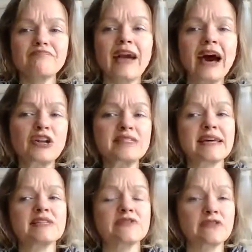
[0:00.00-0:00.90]
how to
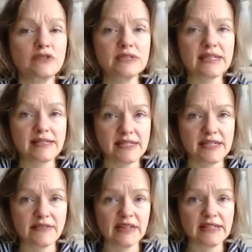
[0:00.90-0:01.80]
test for food
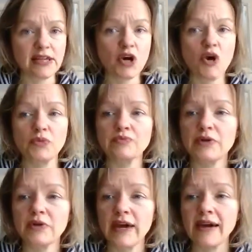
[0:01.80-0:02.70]
sensitivities at home.
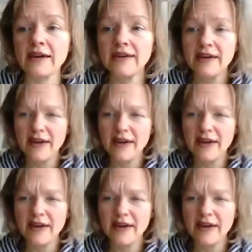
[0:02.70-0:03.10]
Okay.